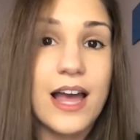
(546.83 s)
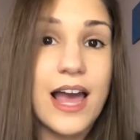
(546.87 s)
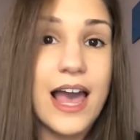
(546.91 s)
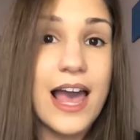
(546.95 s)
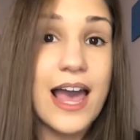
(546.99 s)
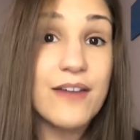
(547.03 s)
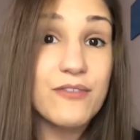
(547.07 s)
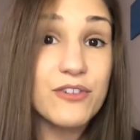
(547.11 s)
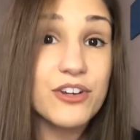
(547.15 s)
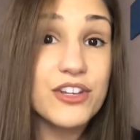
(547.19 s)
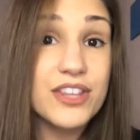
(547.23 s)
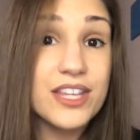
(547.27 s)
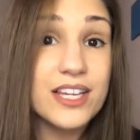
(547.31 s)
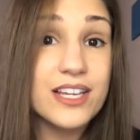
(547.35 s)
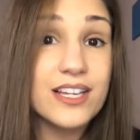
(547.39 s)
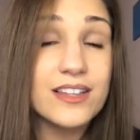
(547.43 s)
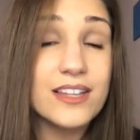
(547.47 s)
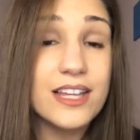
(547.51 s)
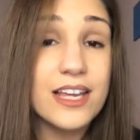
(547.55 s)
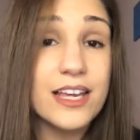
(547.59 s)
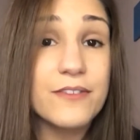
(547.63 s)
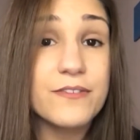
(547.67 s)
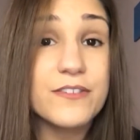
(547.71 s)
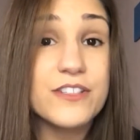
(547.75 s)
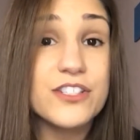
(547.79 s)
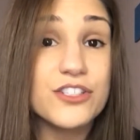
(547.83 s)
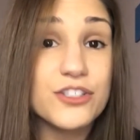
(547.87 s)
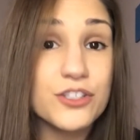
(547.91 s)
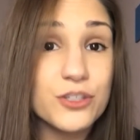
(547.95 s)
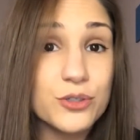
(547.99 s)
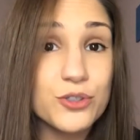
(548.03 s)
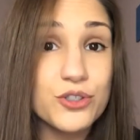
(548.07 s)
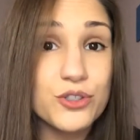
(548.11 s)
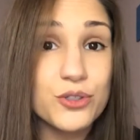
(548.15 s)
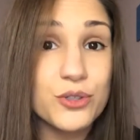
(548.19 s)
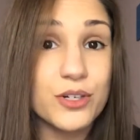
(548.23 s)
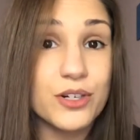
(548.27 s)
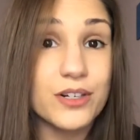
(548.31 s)
Everything in life is
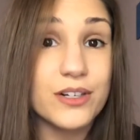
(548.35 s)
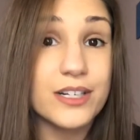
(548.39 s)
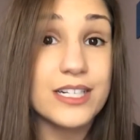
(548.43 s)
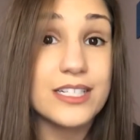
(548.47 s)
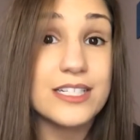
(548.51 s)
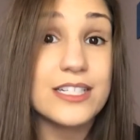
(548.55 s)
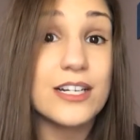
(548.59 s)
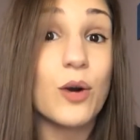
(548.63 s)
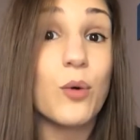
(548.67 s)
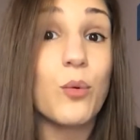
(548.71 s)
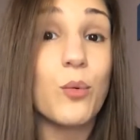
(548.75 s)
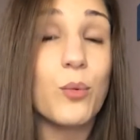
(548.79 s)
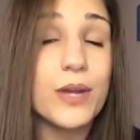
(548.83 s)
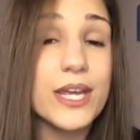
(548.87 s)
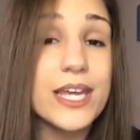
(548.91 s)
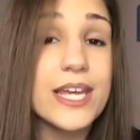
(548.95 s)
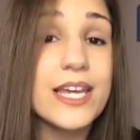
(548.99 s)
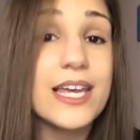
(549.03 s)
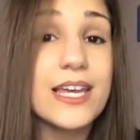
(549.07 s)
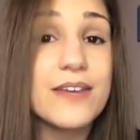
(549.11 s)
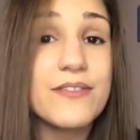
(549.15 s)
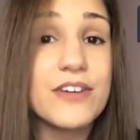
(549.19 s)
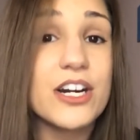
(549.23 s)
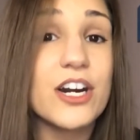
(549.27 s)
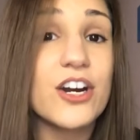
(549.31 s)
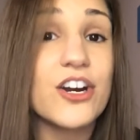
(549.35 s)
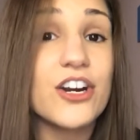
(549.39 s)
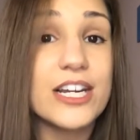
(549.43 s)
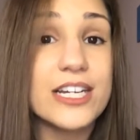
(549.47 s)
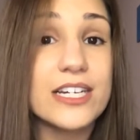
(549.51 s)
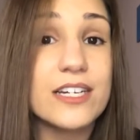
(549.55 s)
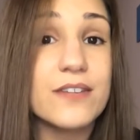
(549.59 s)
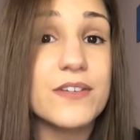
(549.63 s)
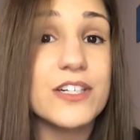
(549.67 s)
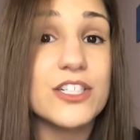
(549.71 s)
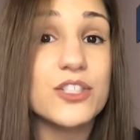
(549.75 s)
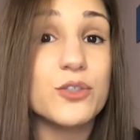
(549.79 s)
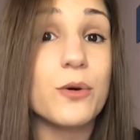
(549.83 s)
neutral until we give it our
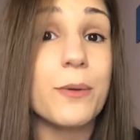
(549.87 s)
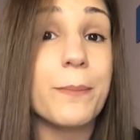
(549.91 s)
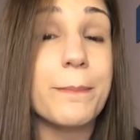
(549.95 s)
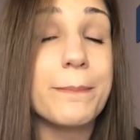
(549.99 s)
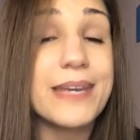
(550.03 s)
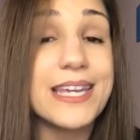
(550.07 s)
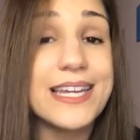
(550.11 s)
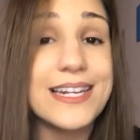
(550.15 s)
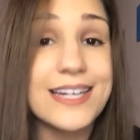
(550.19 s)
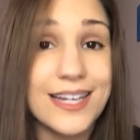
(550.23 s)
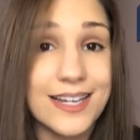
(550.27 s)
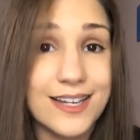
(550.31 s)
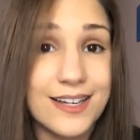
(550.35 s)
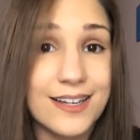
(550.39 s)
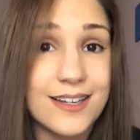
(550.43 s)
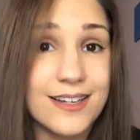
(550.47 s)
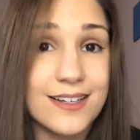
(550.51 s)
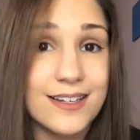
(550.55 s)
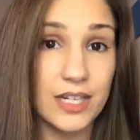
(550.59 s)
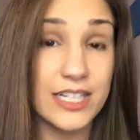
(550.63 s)
individual meaning.